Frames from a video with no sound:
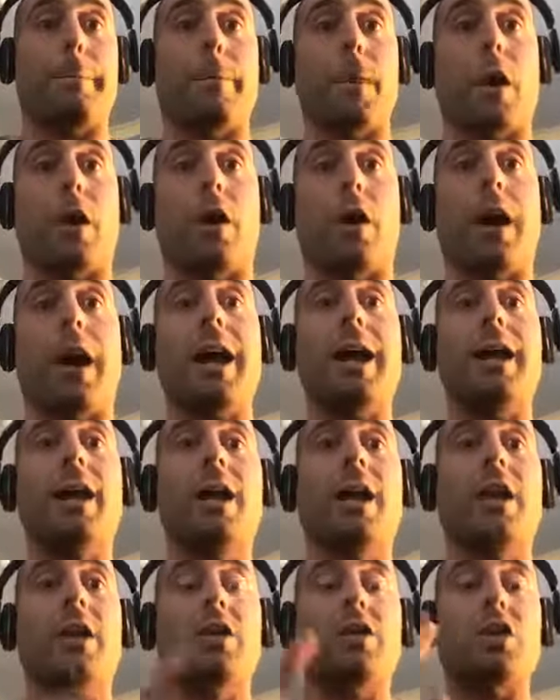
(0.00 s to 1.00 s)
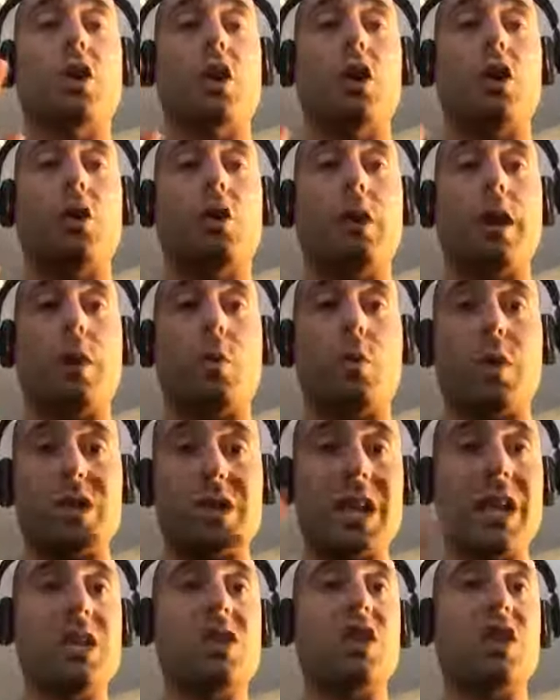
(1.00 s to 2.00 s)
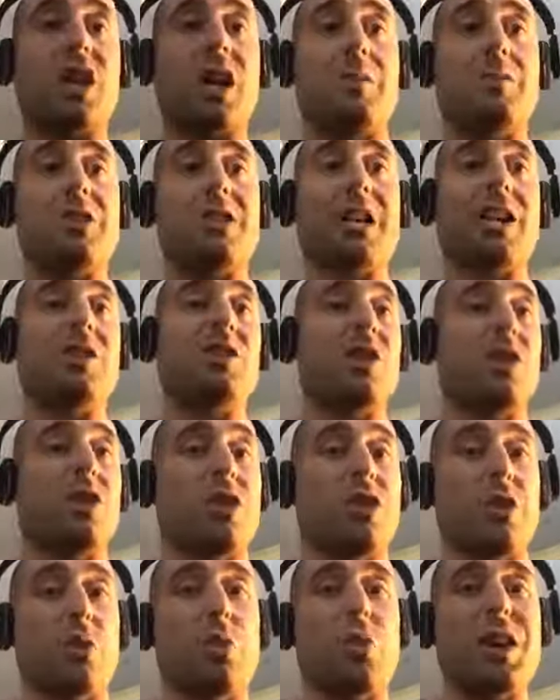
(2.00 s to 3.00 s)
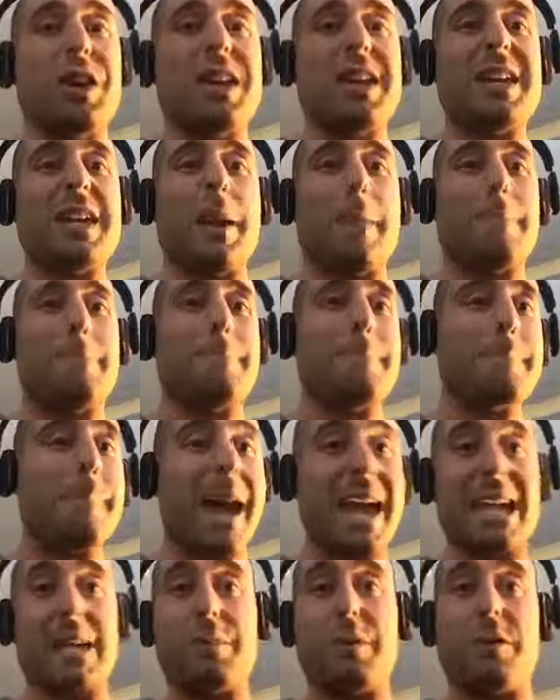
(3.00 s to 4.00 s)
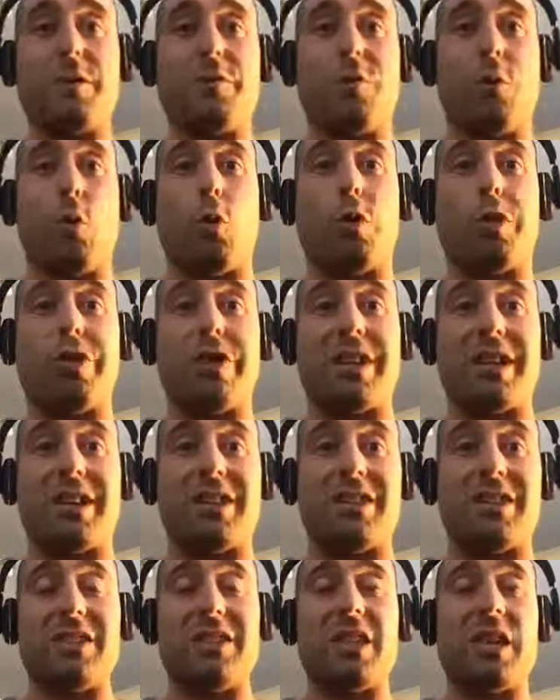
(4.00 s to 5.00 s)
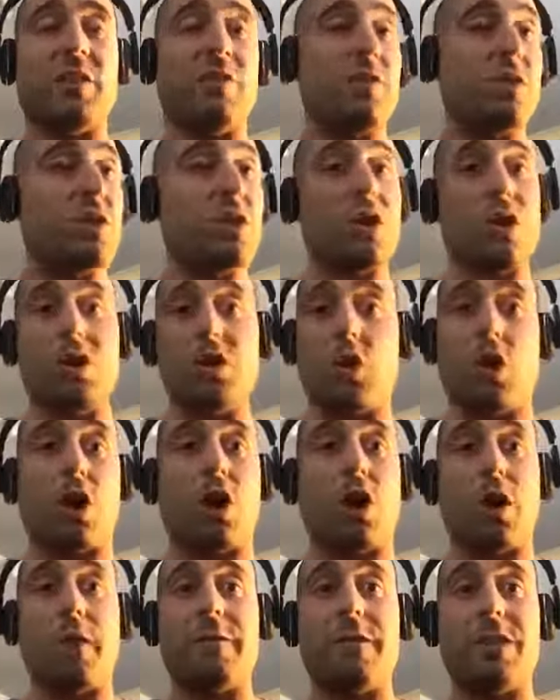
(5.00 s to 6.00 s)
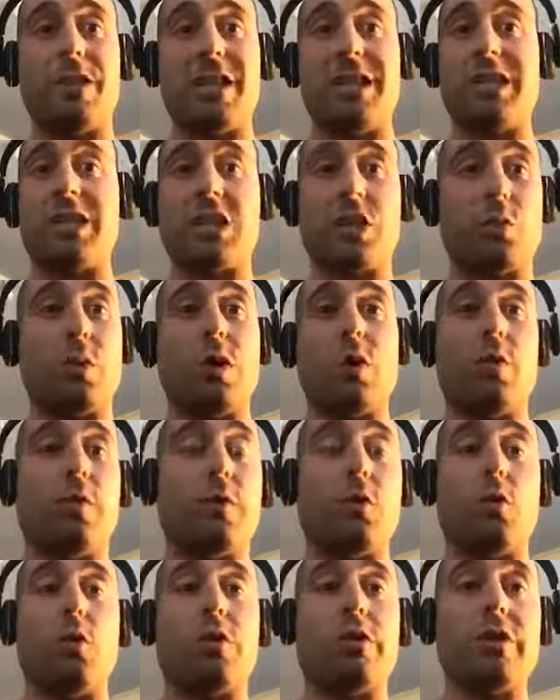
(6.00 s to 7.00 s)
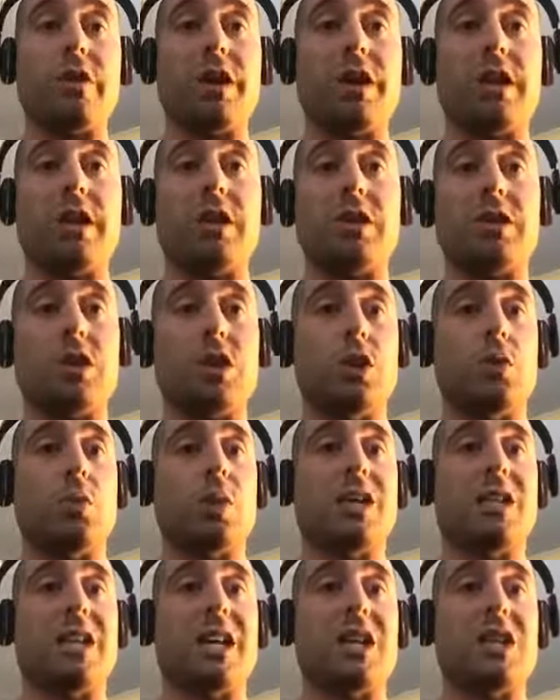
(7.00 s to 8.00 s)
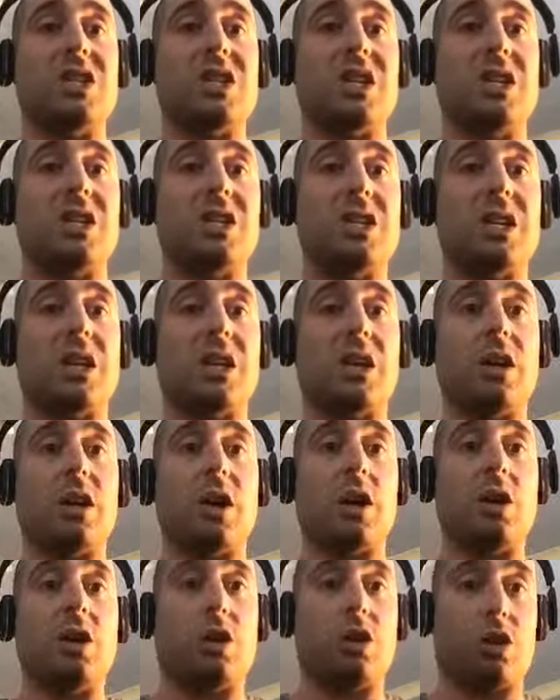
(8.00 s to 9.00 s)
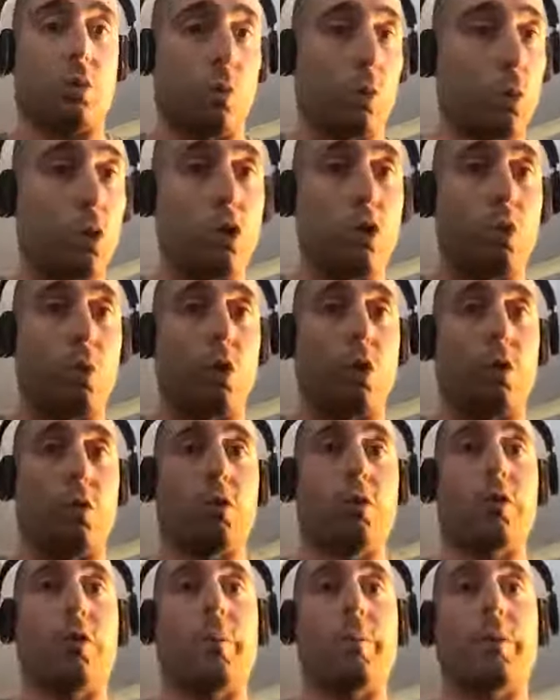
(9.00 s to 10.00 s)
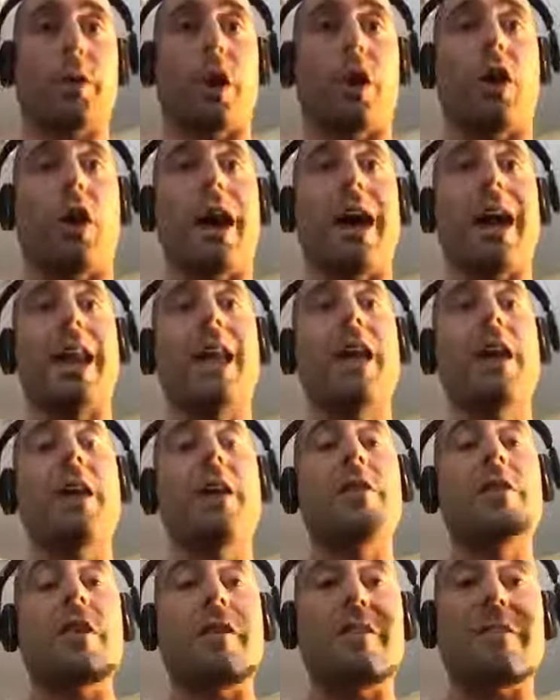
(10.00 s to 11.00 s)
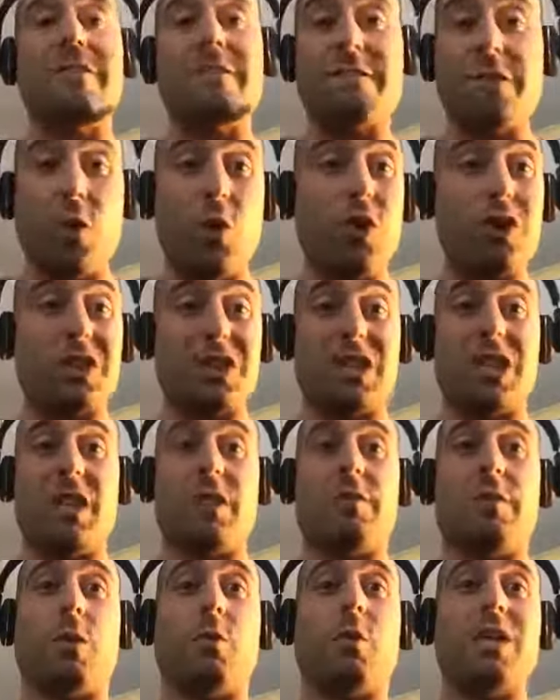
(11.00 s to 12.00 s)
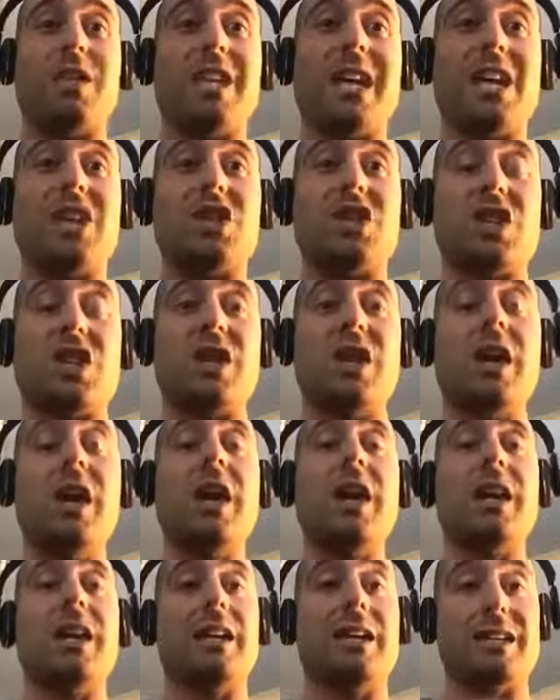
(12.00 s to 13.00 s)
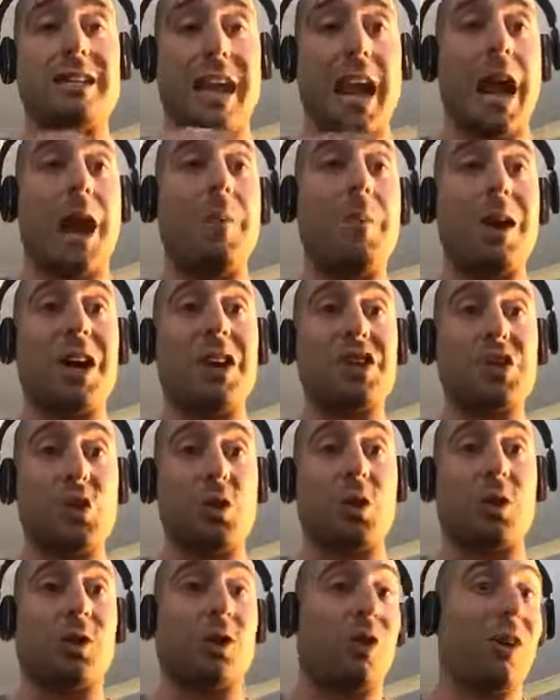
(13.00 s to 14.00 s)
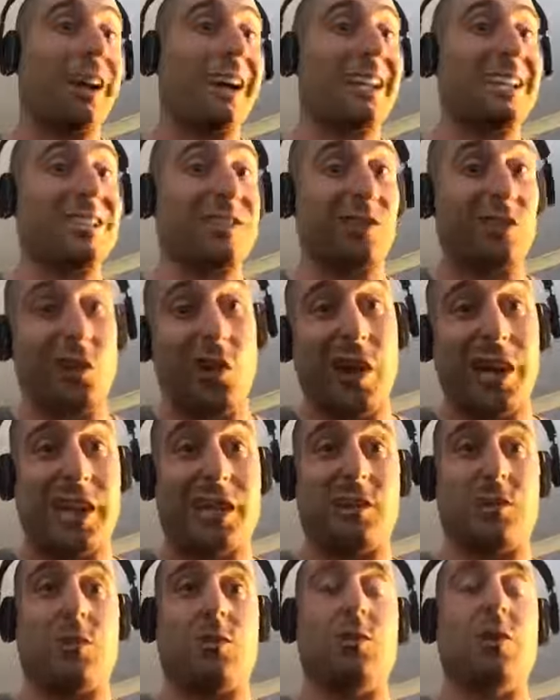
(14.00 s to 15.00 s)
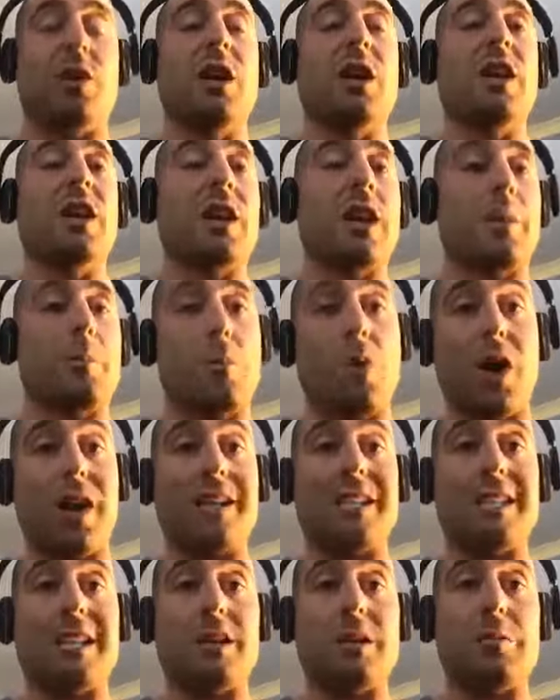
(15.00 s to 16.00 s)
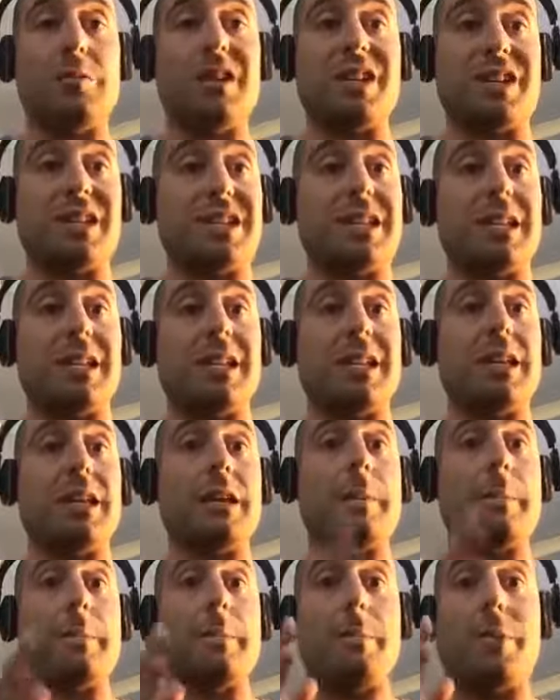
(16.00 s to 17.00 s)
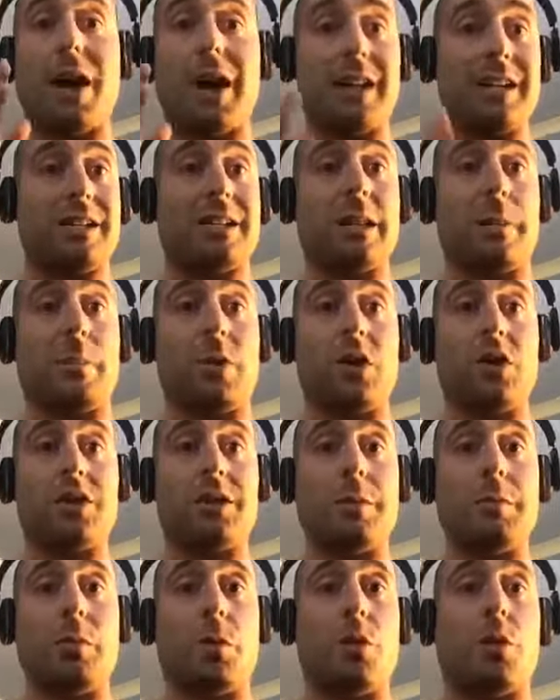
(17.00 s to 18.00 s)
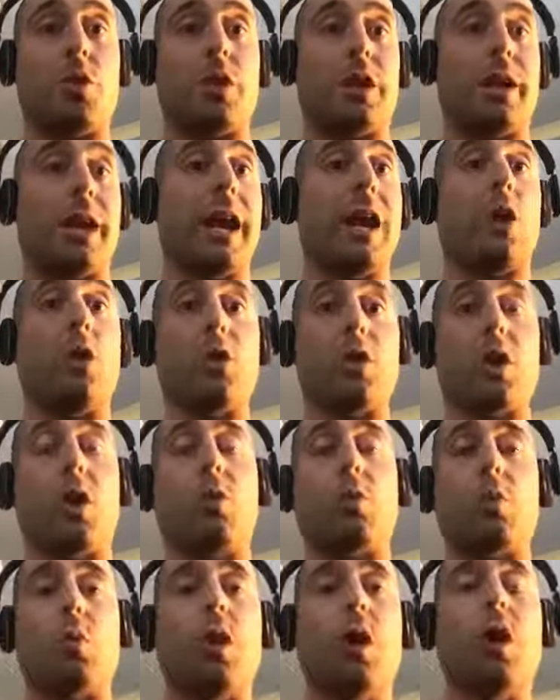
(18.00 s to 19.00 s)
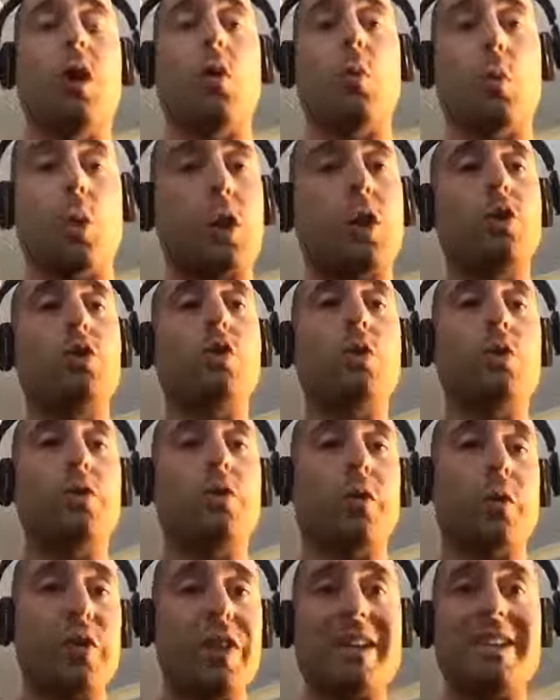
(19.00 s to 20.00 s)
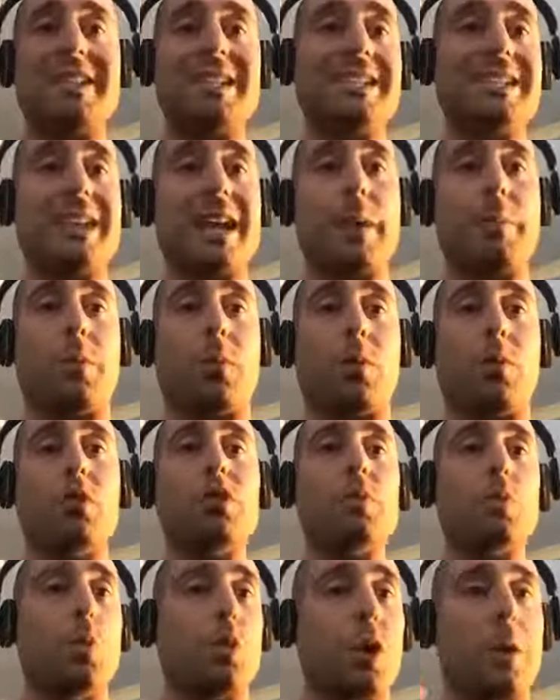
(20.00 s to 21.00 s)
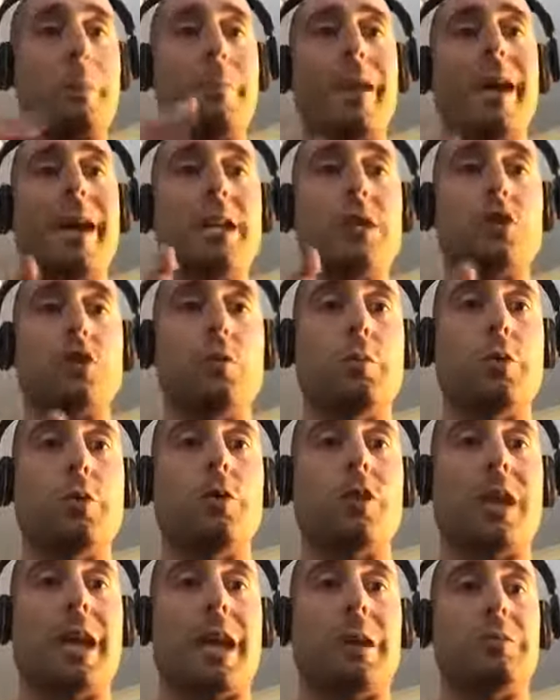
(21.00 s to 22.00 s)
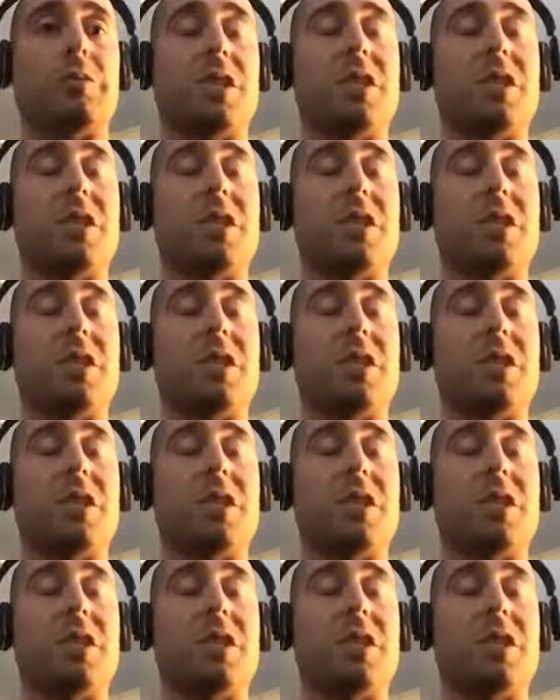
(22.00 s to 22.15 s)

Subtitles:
Alright, so retention comes down to 3, maybe 4 things. If you can knock over these 3 or 4 things, your retention is going to go through the roof. Alright, the first thing for retention is how much your clients like you. It might sound a bit silly, but it's the most important. And what I'll do for these examples, we'll compare 2 boot camps.